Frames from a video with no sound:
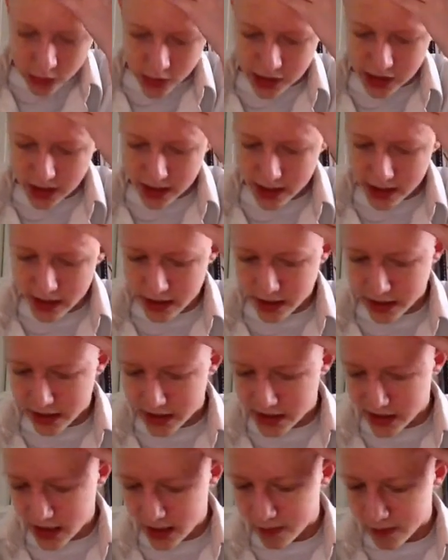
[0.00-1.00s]
of us did, did the
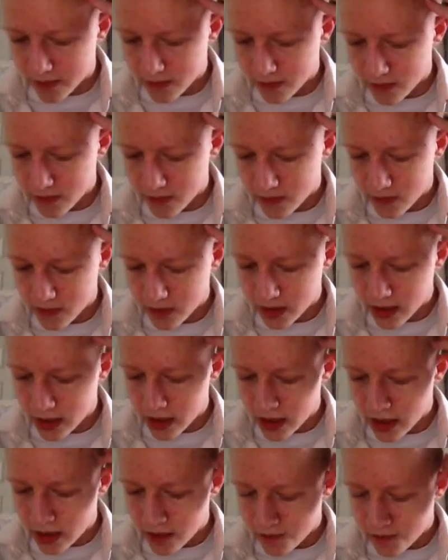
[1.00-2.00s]
same.
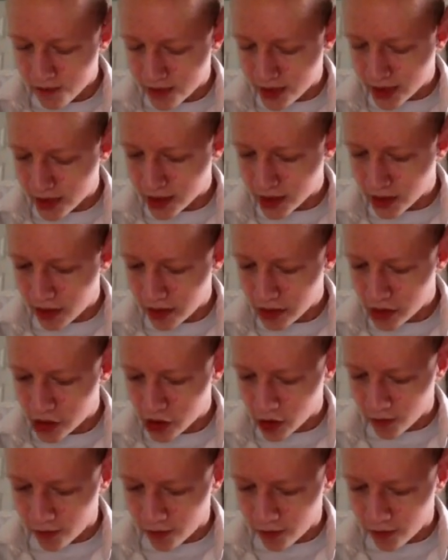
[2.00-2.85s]
Then the ground shook